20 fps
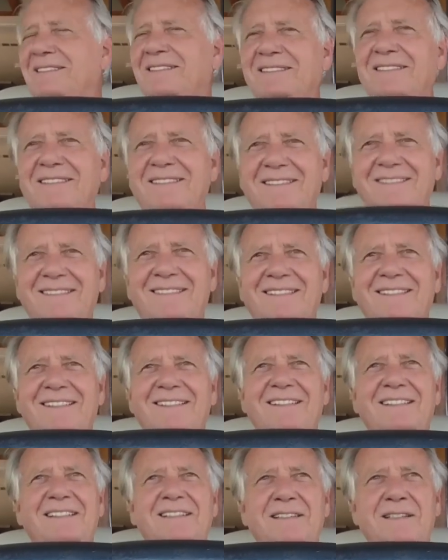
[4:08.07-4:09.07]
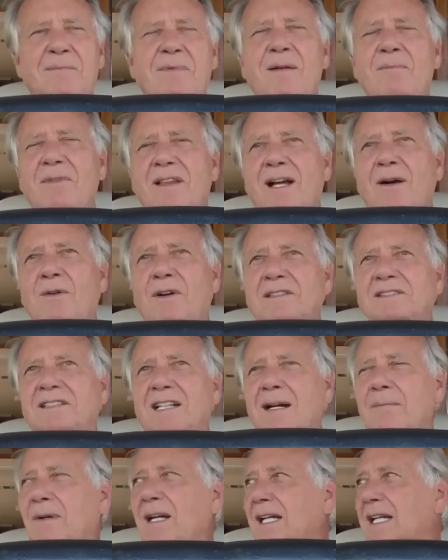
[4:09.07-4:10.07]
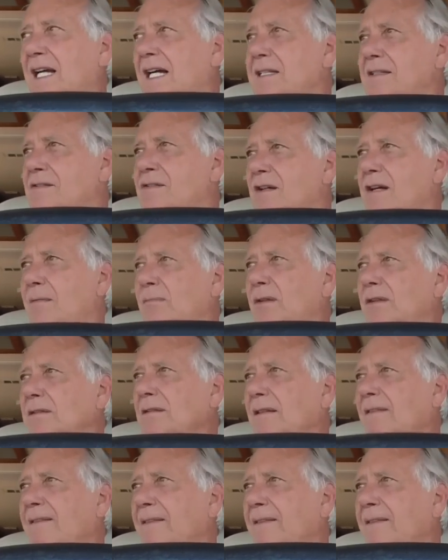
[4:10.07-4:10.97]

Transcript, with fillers: did. Remember that one time I got in trouble?